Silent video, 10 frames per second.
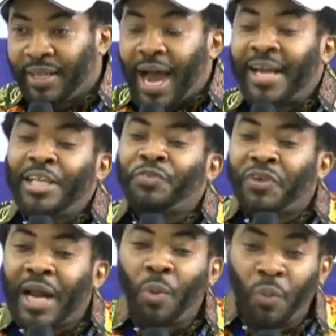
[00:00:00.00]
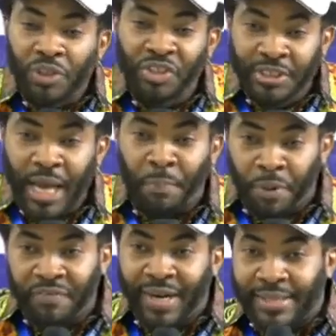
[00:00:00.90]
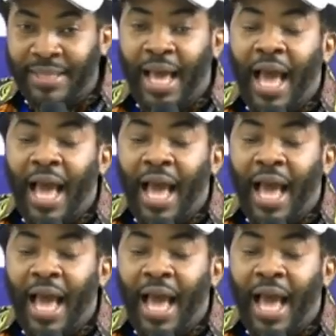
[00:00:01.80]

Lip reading: And this further worsens their poverty.